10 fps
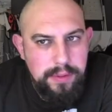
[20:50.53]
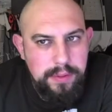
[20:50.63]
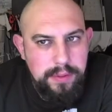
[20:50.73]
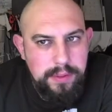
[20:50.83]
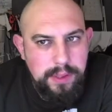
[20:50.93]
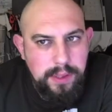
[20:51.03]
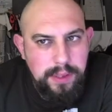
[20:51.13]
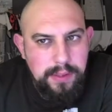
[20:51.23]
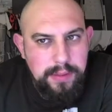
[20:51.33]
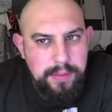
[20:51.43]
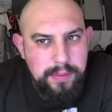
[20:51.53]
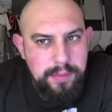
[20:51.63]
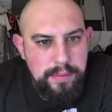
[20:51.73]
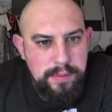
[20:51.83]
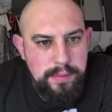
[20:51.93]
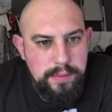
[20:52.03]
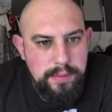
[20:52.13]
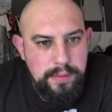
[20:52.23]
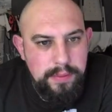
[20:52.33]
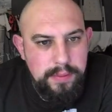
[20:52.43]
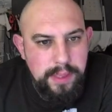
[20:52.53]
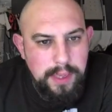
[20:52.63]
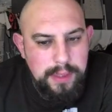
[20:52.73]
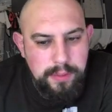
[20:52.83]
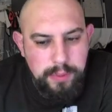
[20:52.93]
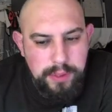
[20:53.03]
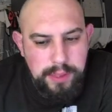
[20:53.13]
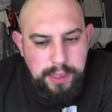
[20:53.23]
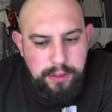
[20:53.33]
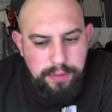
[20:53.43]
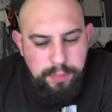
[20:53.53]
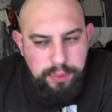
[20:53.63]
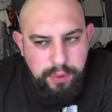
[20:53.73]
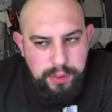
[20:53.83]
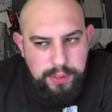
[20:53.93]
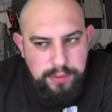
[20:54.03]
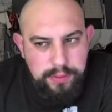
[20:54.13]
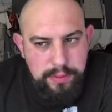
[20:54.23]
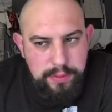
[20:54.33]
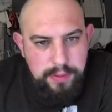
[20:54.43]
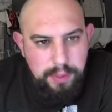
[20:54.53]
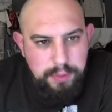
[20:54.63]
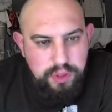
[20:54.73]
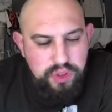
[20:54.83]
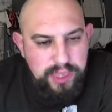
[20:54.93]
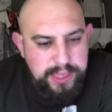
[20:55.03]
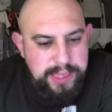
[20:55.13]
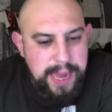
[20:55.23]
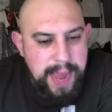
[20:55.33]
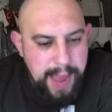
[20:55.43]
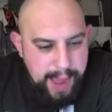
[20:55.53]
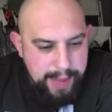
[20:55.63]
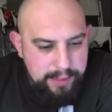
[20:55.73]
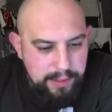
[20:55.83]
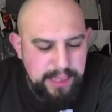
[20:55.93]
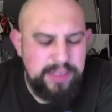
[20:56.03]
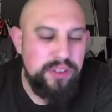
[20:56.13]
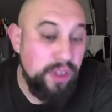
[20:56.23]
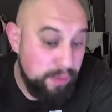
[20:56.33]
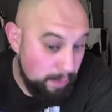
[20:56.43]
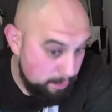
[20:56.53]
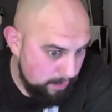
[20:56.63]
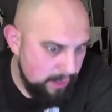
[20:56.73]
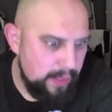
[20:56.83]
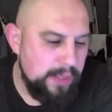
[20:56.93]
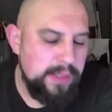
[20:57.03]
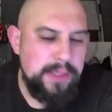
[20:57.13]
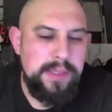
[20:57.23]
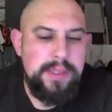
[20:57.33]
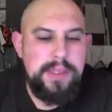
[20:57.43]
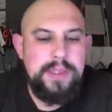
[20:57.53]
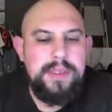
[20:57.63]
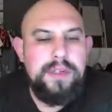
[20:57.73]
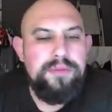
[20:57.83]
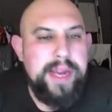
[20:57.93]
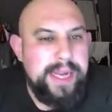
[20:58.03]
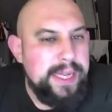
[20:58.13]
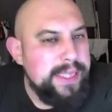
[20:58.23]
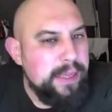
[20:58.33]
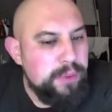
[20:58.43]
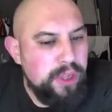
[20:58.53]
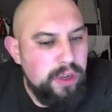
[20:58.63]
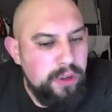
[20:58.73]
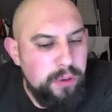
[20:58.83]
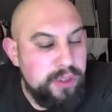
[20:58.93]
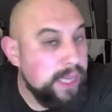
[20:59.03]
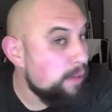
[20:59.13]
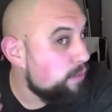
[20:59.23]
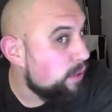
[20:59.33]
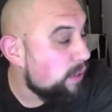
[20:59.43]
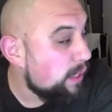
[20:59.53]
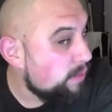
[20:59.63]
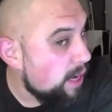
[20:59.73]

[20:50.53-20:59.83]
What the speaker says: Okay. And we're going to get another prize. And we just need to get ahead. And that's another Rare Candy. We don't like to get rid of the Rare